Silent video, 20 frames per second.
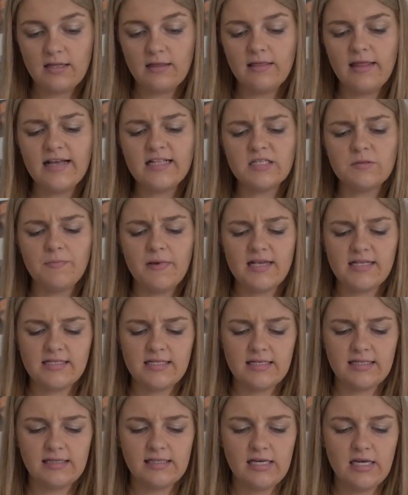that's
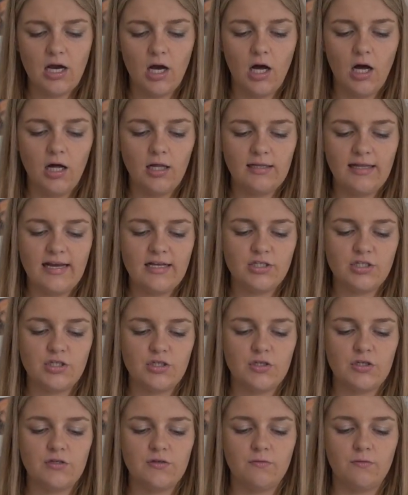basically all I
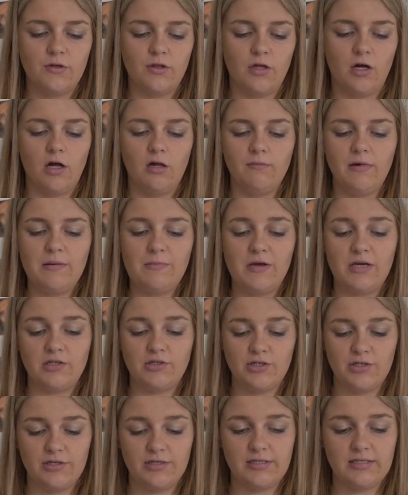do with all my
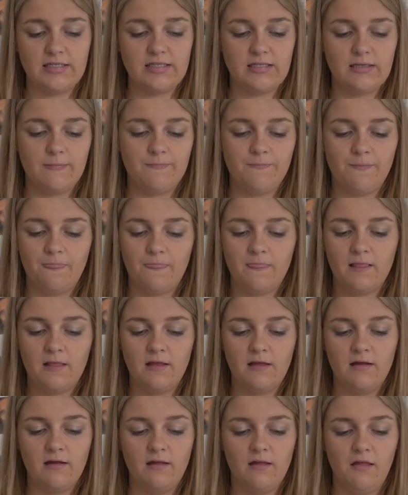pictures.
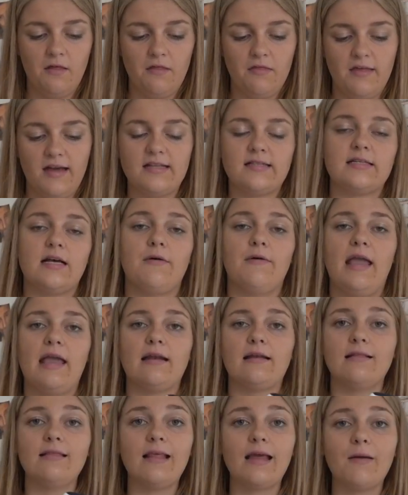That's how I
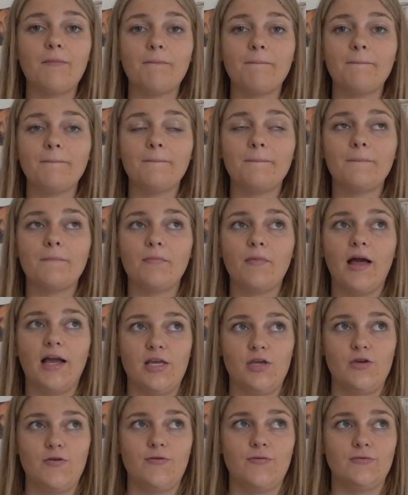edit them. I
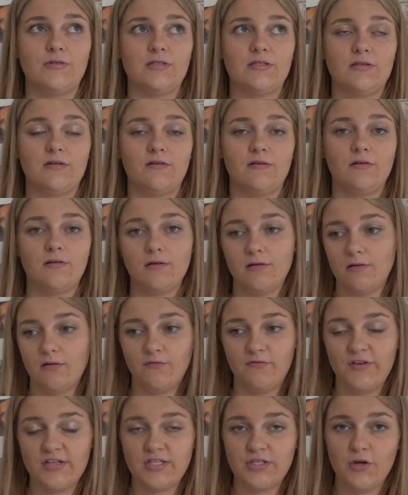use
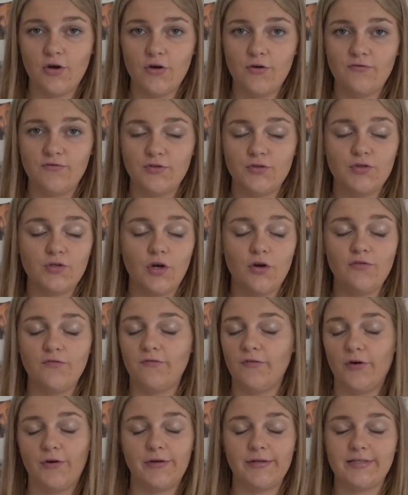VSCO
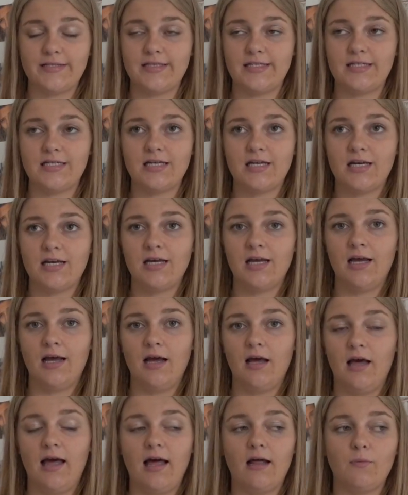first.
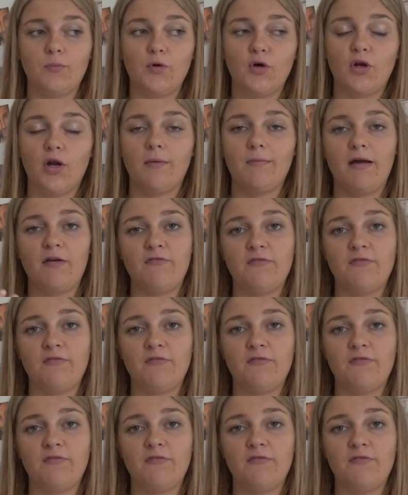I'll put on my